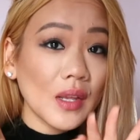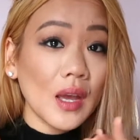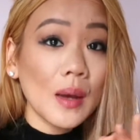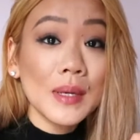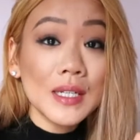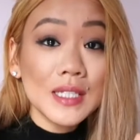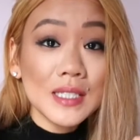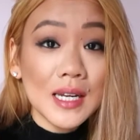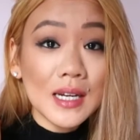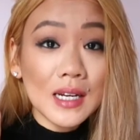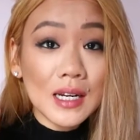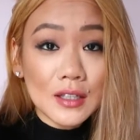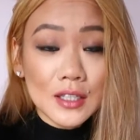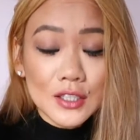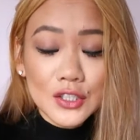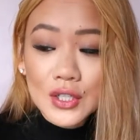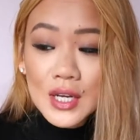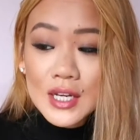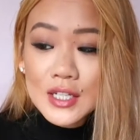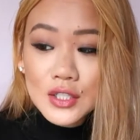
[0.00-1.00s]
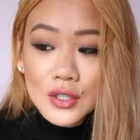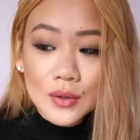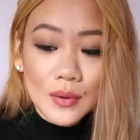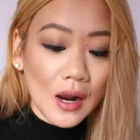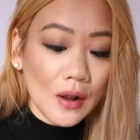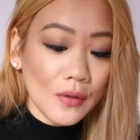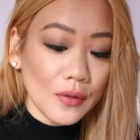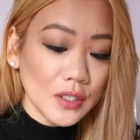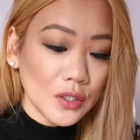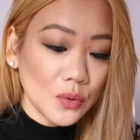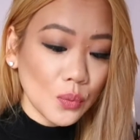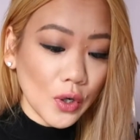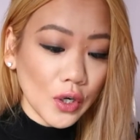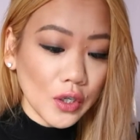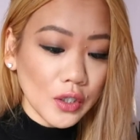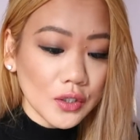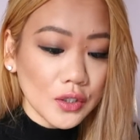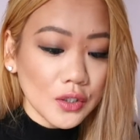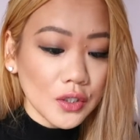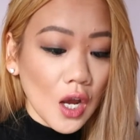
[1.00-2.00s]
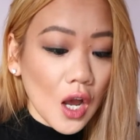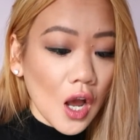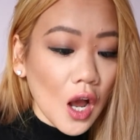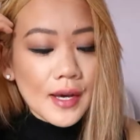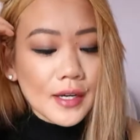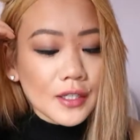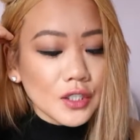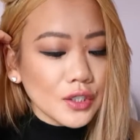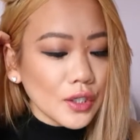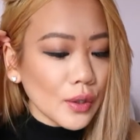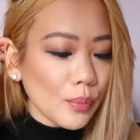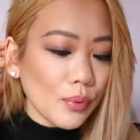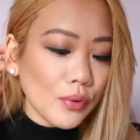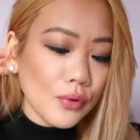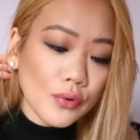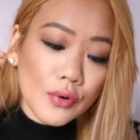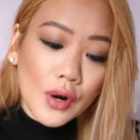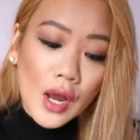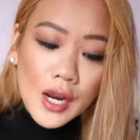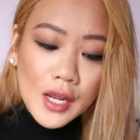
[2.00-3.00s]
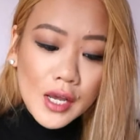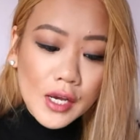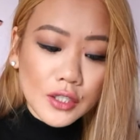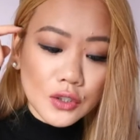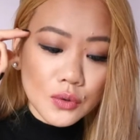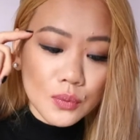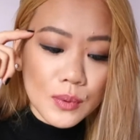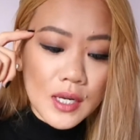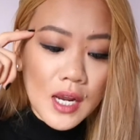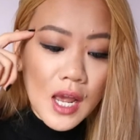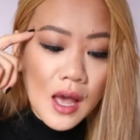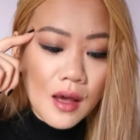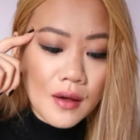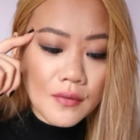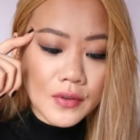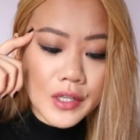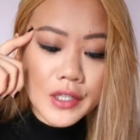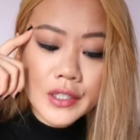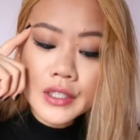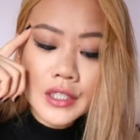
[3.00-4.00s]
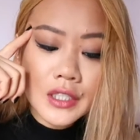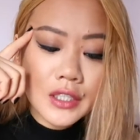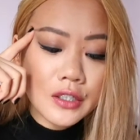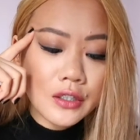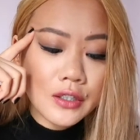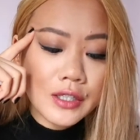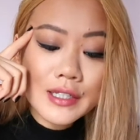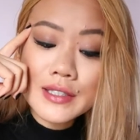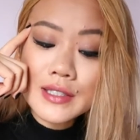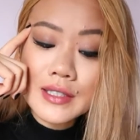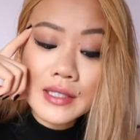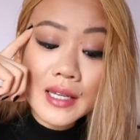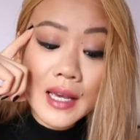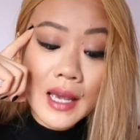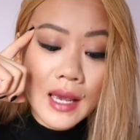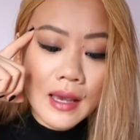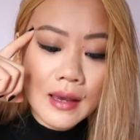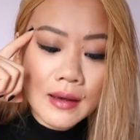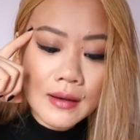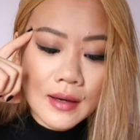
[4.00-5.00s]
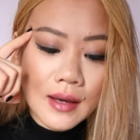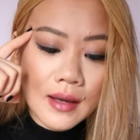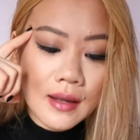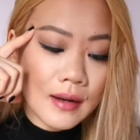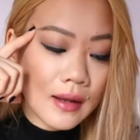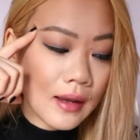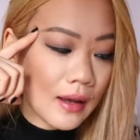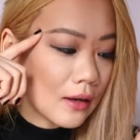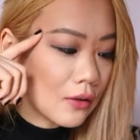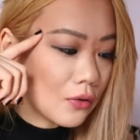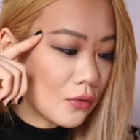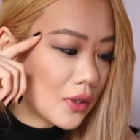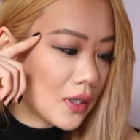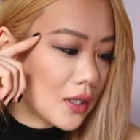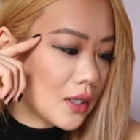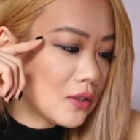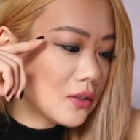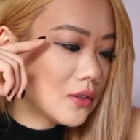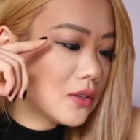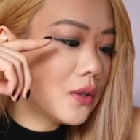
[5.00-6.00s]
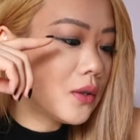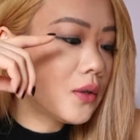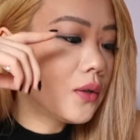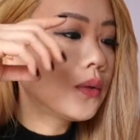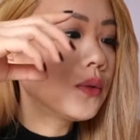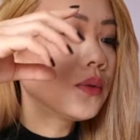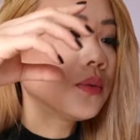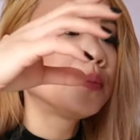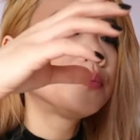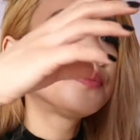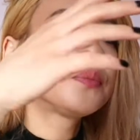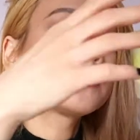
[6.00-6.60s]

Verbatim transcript: I'm excited. I'll let you guys know how this works. Next, product we have in here is the Hank and Henry. So